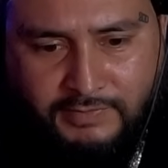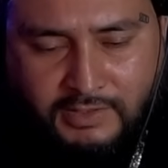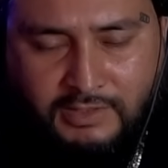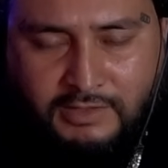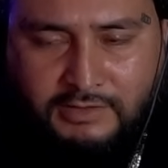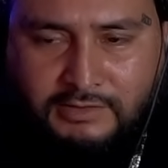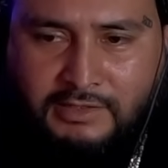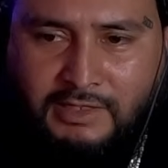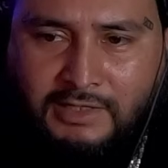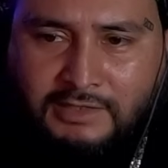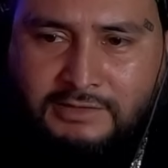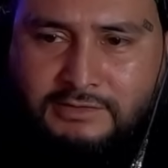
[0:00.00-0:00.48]

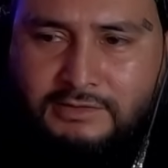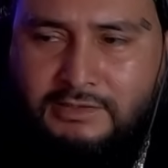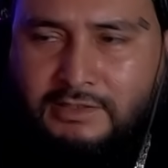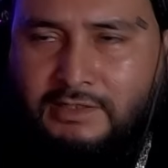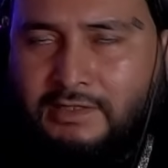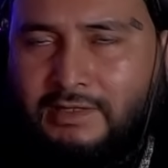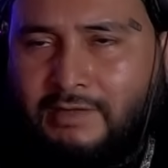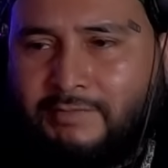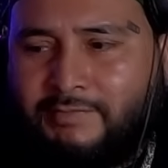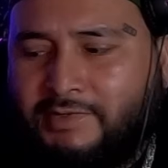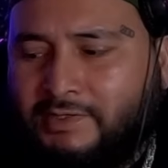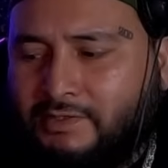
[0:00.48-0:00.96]
It's
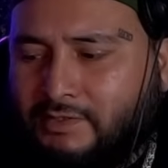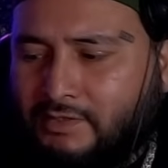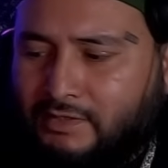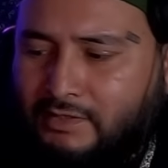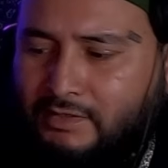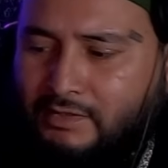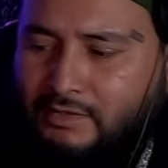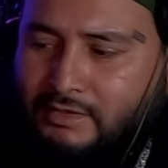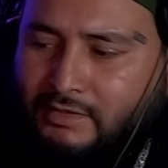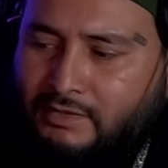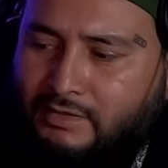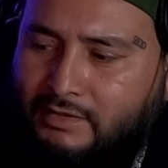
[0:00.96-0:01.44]

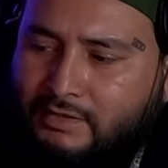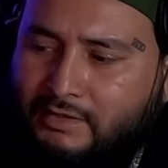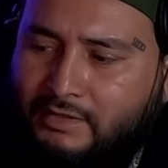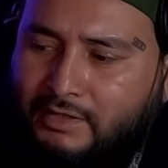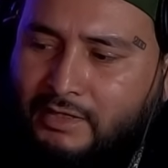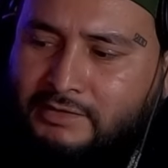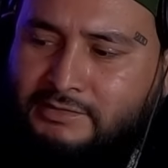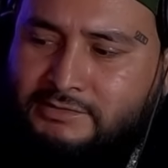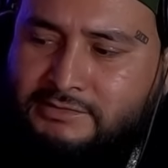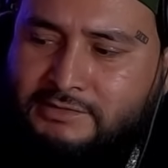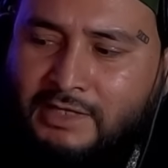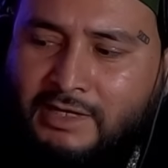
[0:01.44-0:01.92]

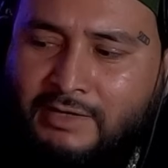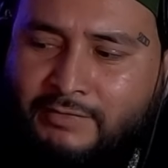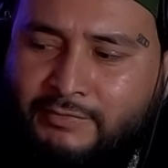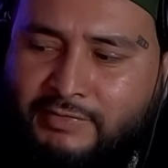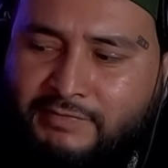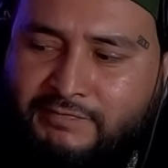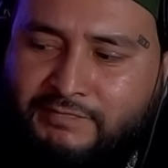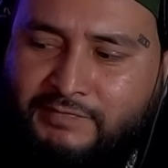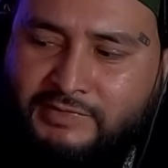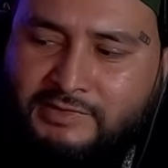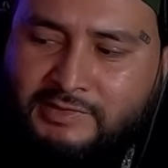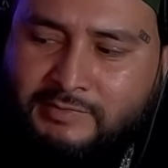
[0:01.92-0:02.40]
not
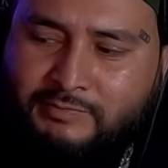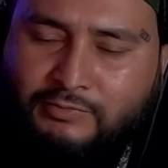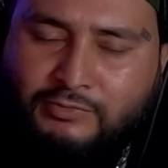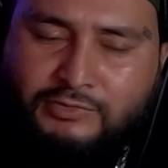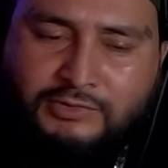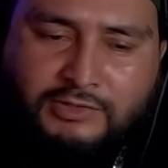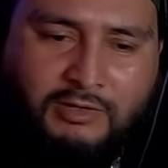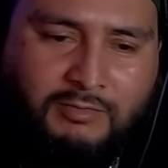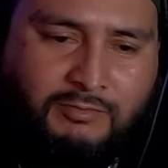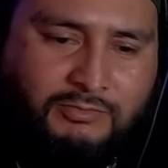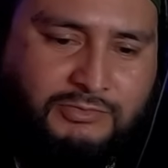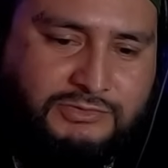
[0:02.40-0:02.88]
refundable in
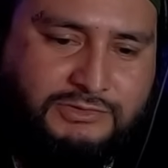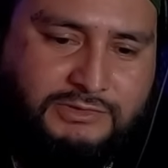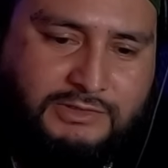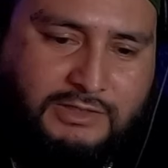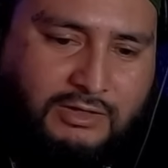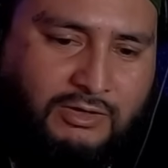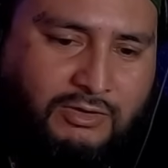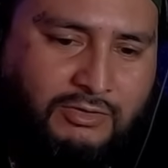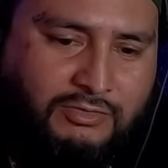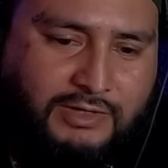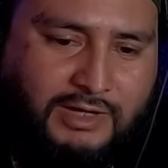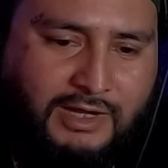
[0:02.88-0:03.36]
almost
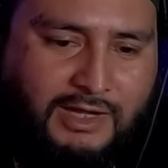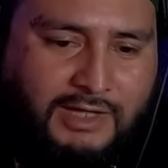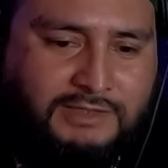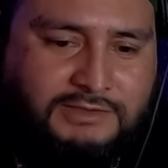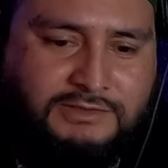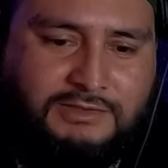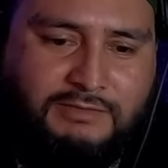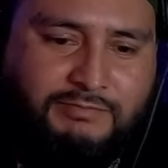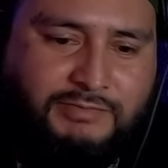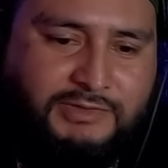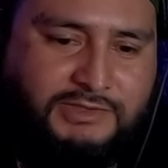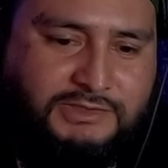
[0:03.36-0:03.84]
all kinds
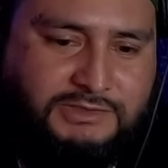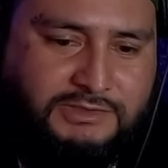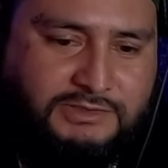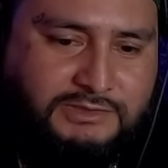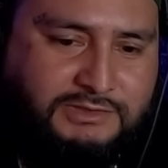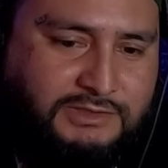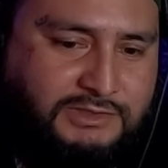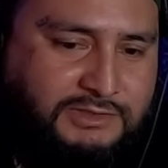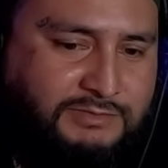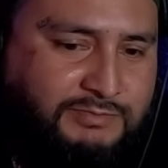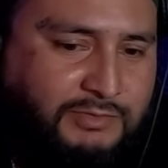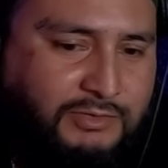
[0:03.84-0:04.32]
of
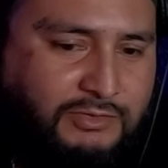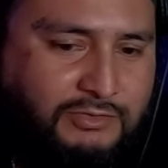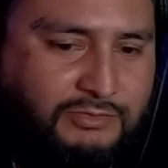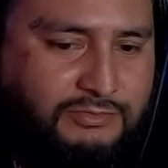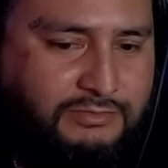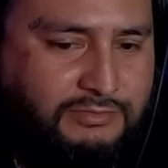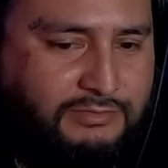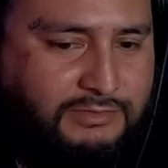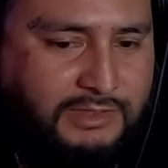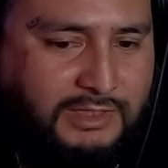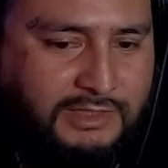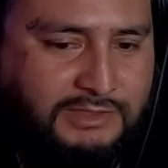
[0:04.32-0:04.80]
businesses, bro.
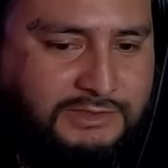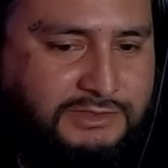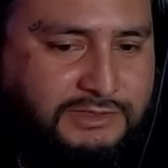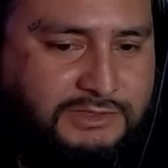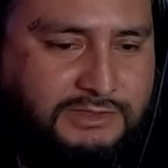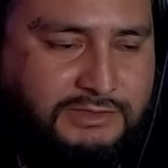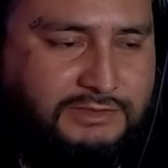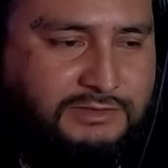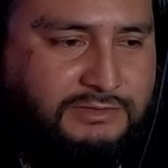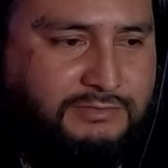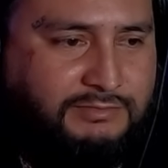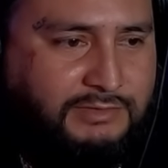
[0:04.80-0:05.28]
Not
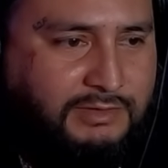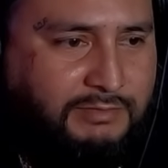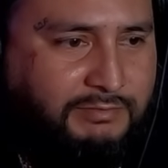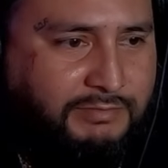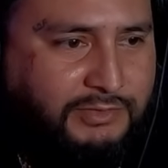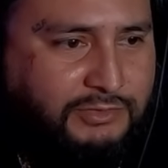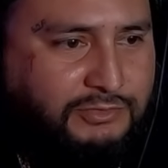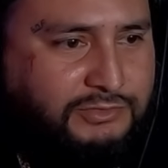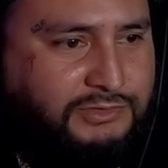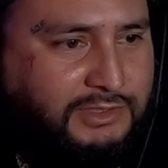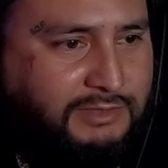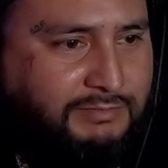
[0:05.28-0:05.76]
just the
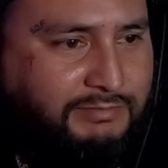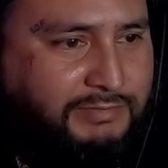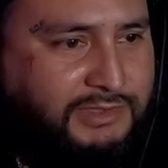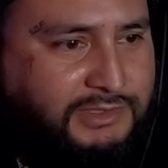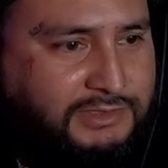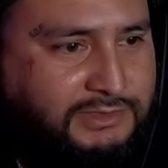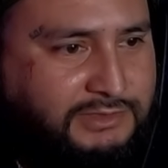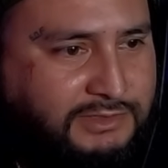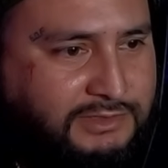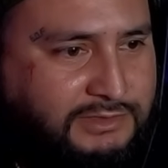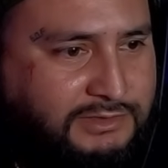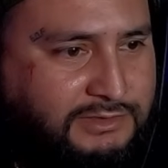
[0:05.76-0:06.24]
music
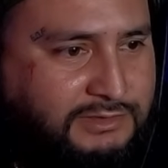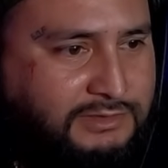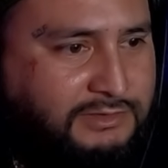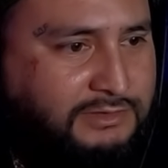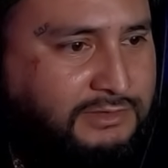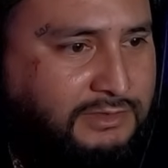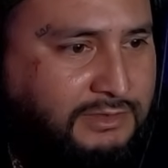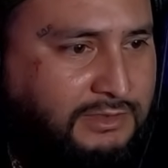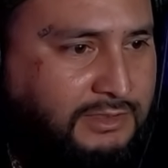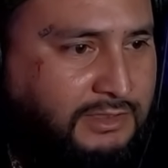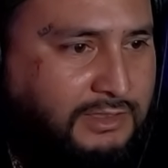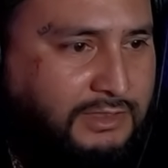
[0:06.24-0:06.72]
business.
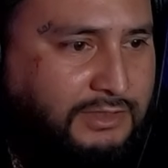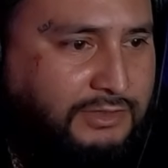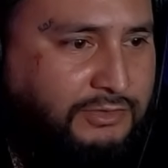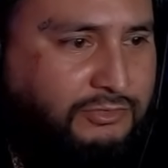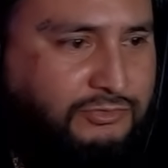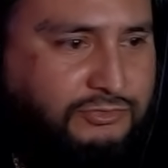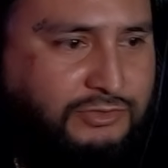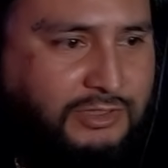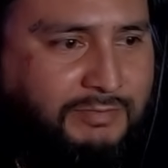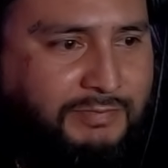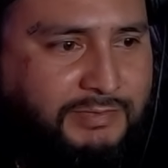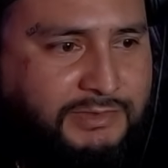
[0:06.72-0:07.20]
You
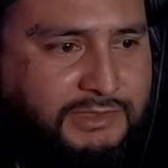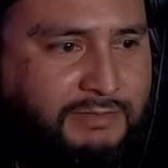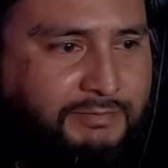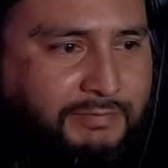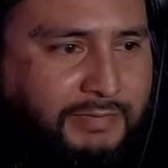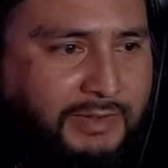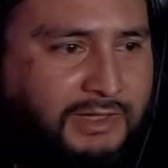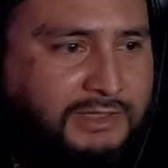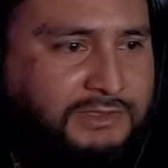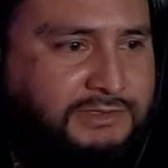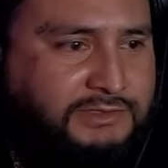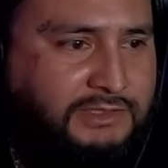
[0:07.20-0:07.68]
drop a
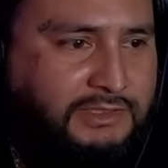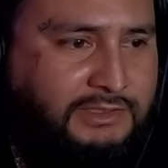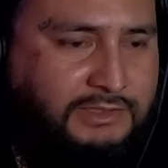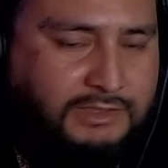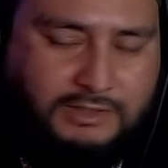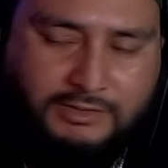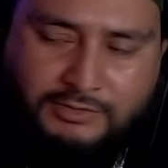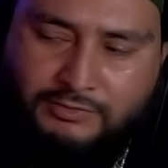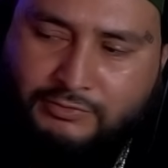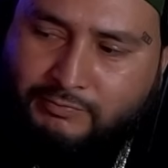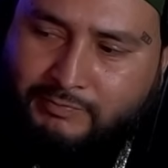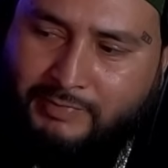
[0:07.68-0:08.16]
deposit
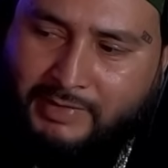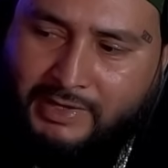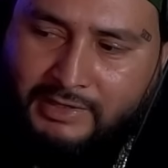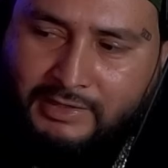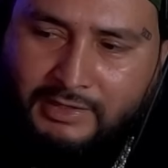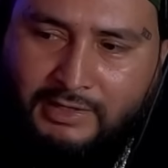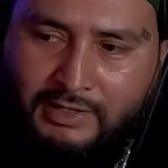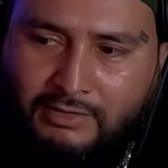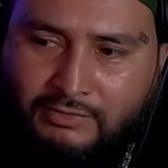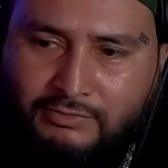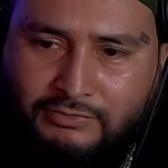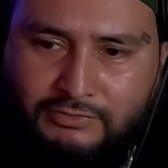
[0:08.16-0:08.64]
and you back
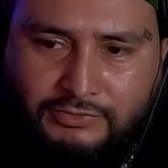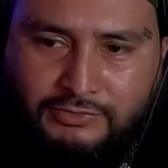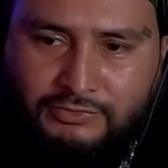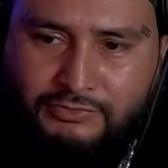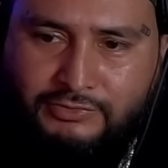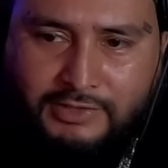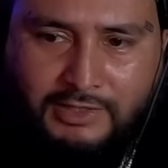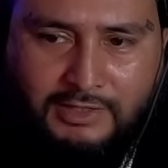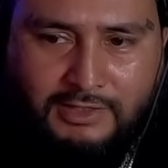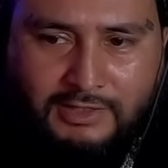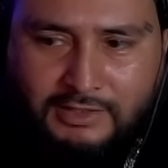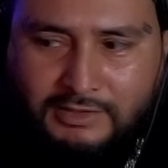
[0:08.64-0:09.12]
out, you're
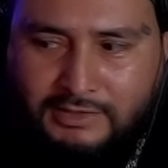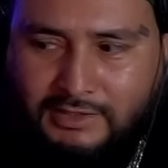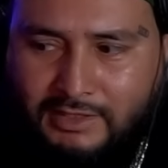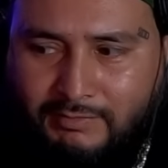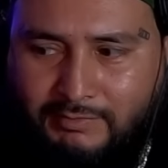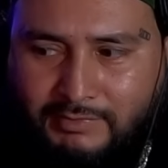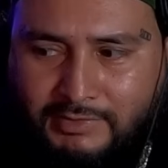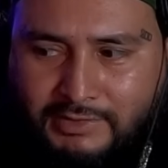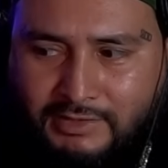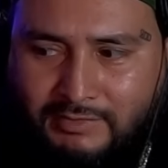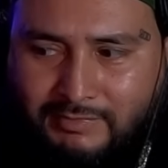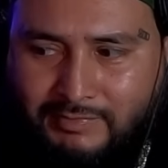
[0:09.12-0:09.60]
not getting that
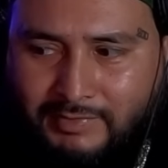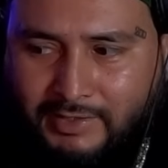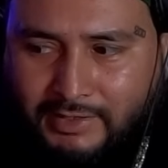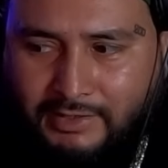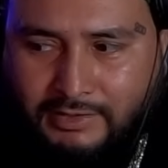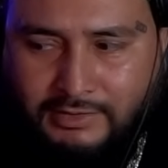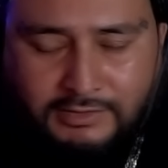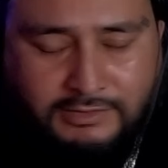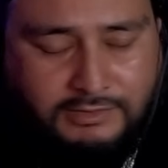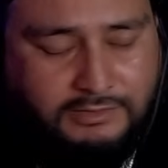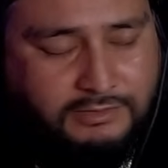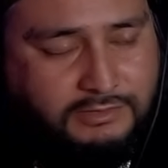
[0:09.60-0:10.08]
money back.